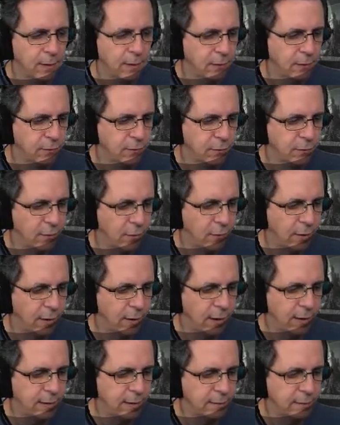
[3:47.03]
So
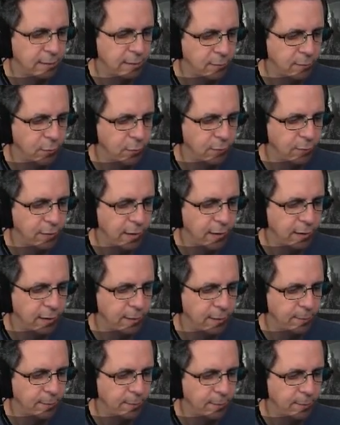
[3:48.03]
I can move that
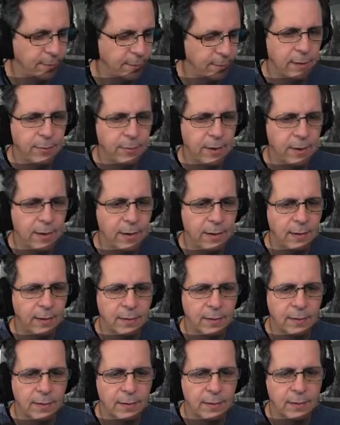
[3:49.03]
up quite a bit,
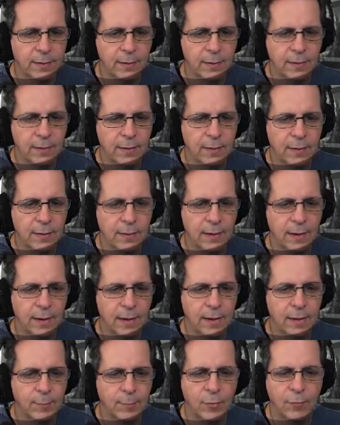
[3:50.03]
and I
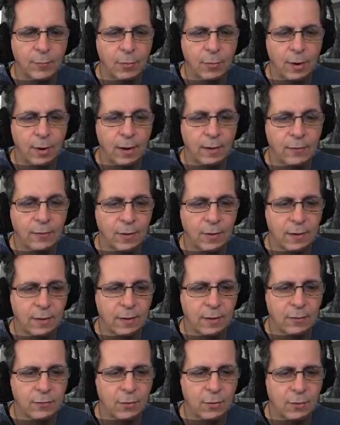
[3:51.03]
can move him around. He's not
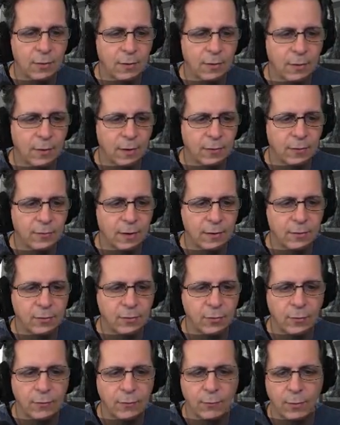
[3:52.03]
going to turn unless I
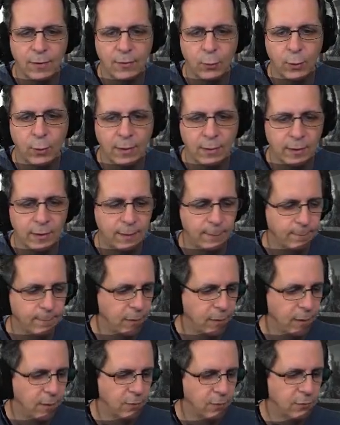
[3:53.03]
do it really quickly.
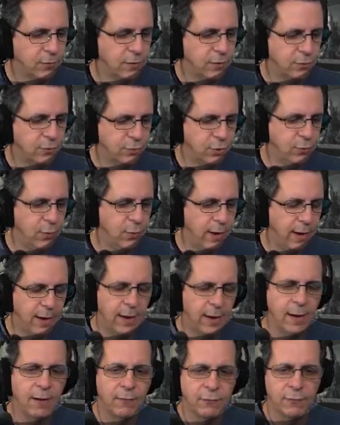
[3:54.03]
So you do
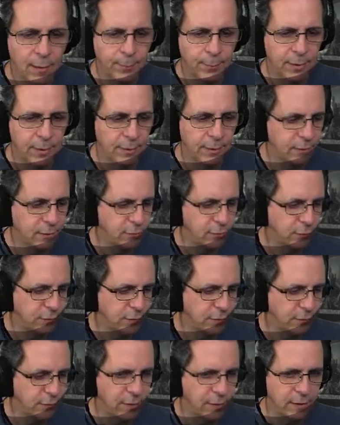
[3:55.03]
have ability to
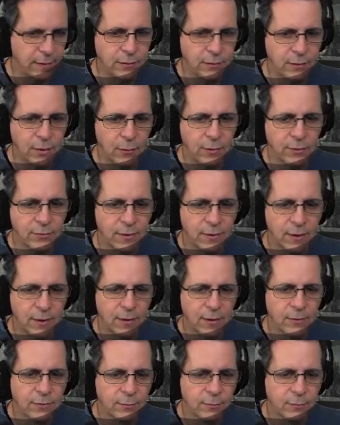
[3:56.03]
adjust that. Notice
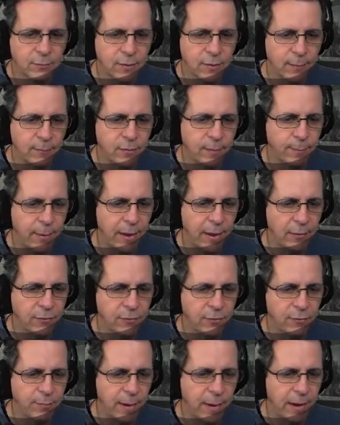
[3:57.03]
sometimes he
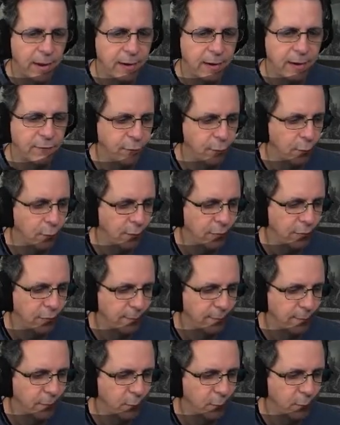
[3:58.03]
bounces back and forth.